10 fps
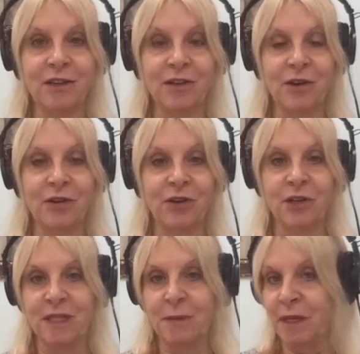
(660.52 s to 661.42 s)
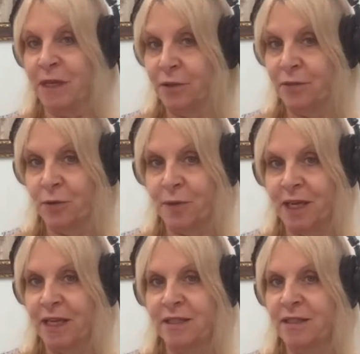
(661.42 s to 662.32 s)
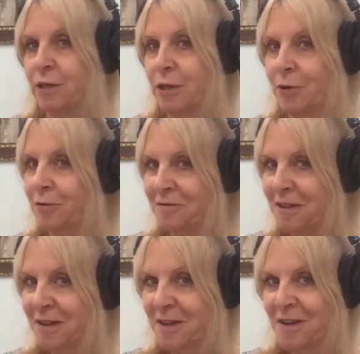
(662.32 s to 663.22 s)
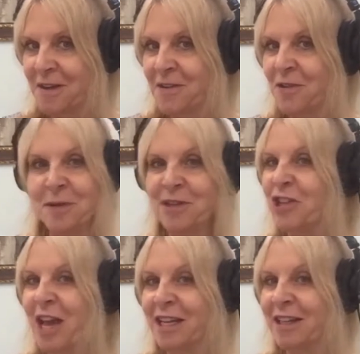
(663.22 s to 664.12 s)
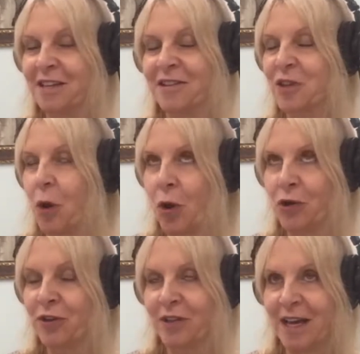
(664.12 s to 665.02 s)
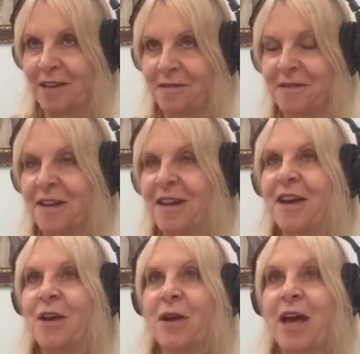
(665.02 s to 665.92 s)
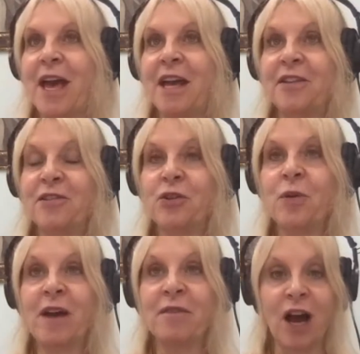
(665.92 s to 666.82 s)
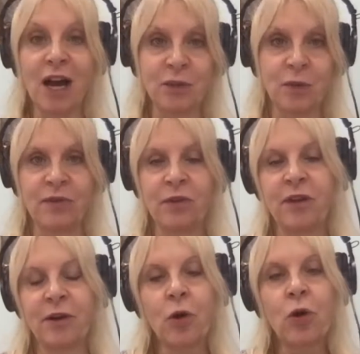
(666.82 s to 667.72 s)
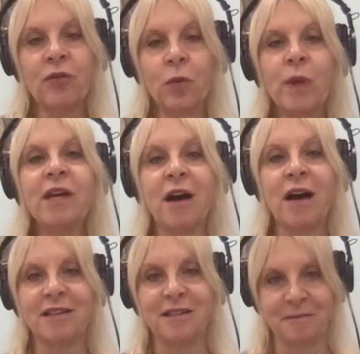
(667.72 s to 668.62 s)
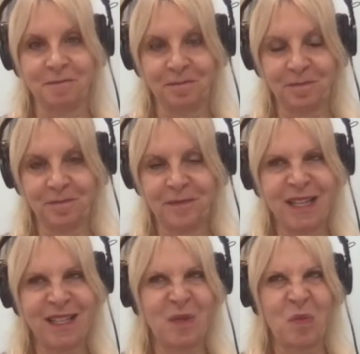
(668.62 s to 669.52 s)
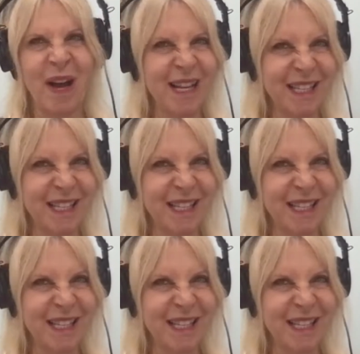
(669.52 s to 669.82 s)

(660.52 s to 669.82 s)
going to be speaking through me? And he said, no, you've been channeling this all your life, and you have guides with you. They're called the We Guides. I said, what?